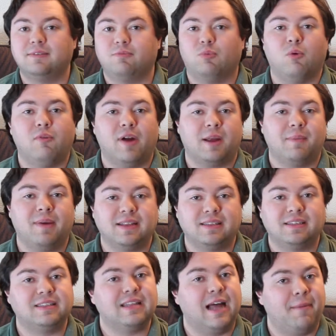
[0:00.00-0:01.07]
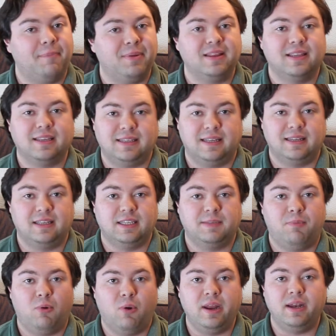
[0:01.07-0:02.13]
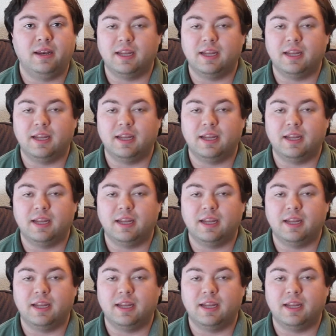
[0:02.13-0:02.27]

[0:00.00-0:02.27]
will recommend stopping this at this point